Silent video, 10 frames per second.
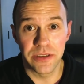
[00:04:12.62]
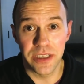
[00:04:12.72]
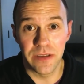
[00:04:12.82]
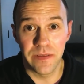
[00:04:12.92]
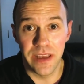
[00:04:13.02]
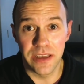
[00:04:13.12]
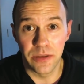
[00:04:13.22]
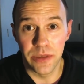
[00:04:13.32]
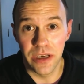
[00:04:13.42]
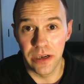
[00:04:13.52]
yourself, and you'll
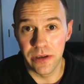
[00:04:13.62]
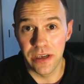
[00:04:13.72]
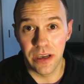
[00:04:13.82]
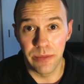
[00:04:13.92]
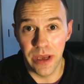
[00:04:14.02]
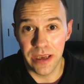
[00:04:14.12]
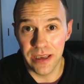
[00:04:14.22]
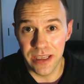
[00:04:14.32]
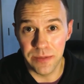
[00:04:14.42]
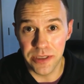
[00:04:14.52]
be hungry to come back and
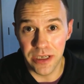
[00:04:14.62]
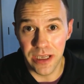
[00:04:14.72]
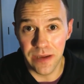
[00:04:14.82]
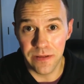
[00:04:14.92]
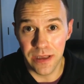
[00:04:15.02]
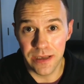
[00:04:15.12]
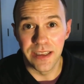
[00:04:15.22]
keep studying after that.